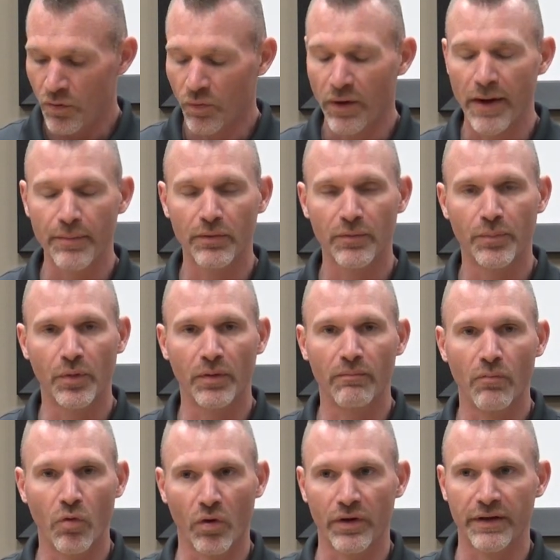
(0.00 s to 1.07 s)
We're able to put
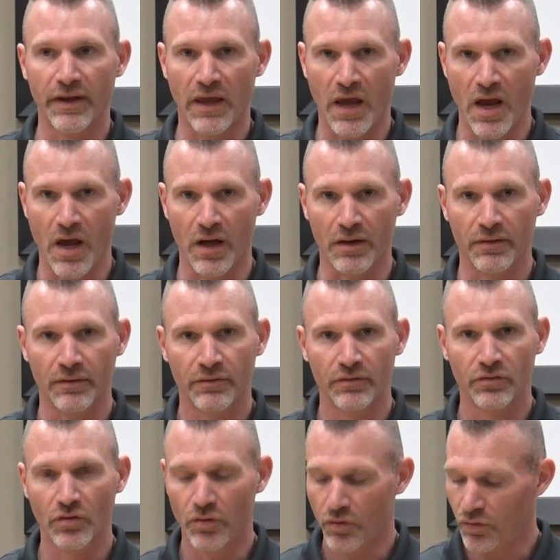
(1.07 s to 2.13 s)
more in the can.
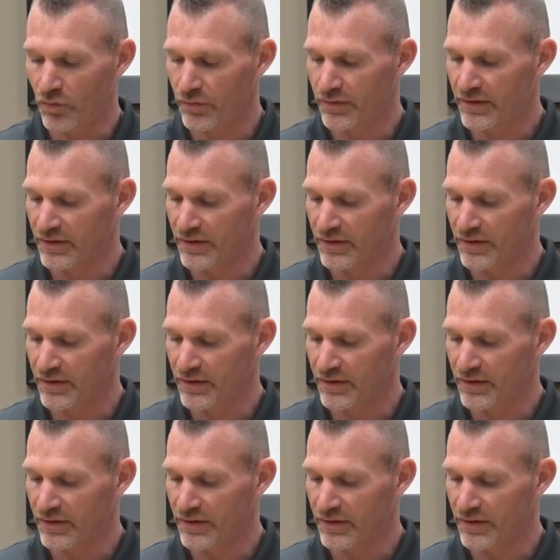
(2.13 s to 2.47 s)
So